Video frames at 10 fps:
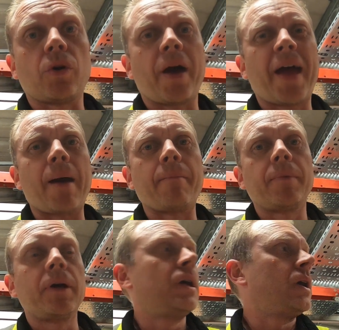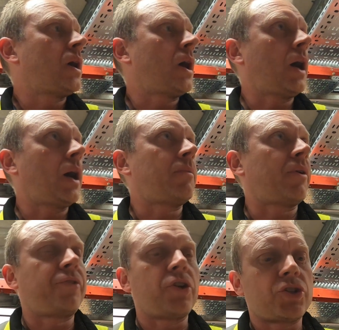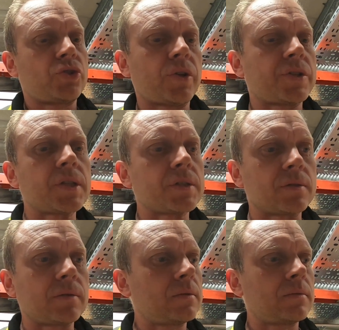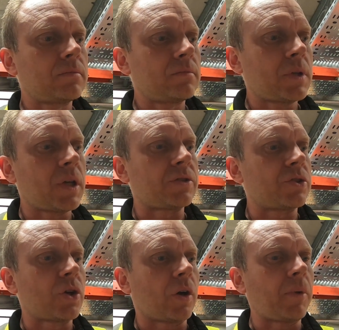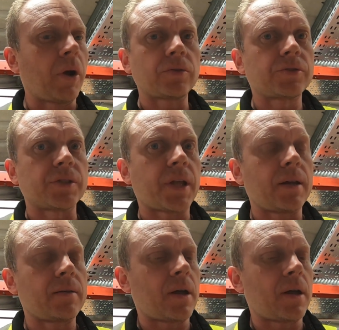that I am. My first choice isn't chop blocks and that,